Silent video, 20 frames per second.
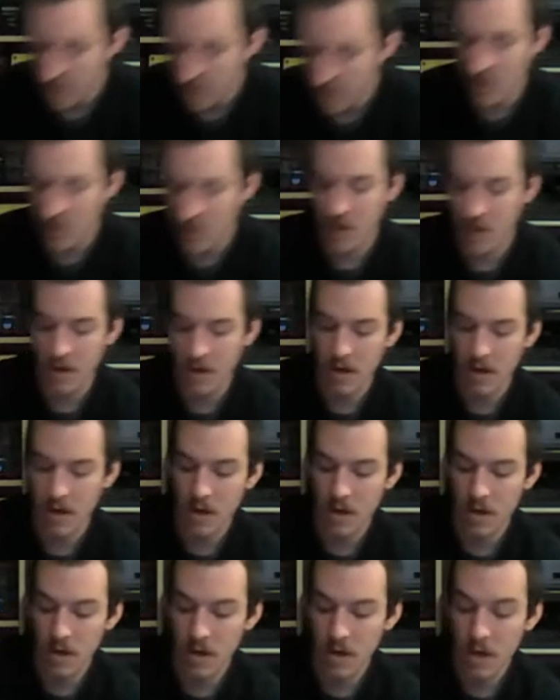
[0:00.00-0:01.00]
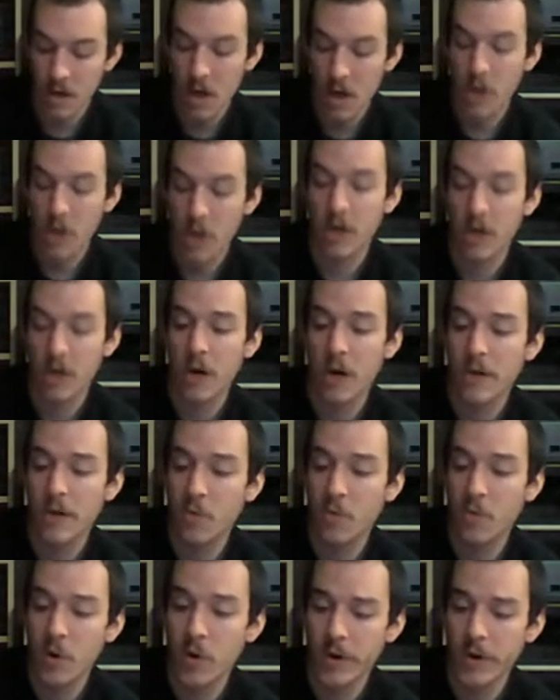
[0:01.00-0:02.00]
And Akari
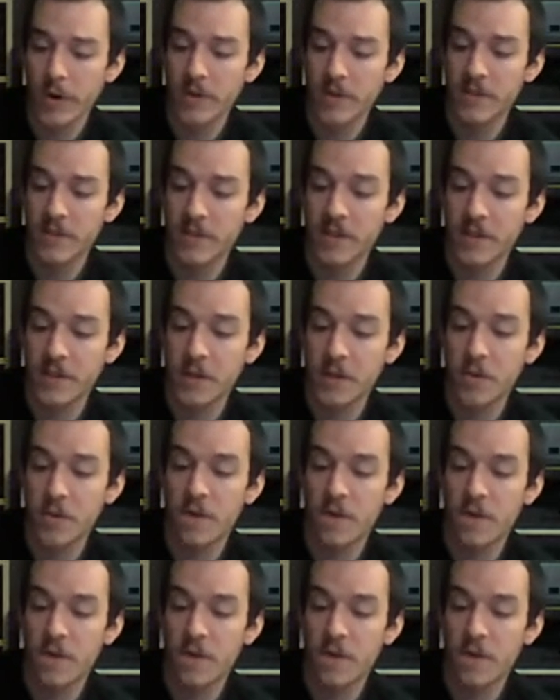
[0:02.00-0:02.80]
Warriors 2, A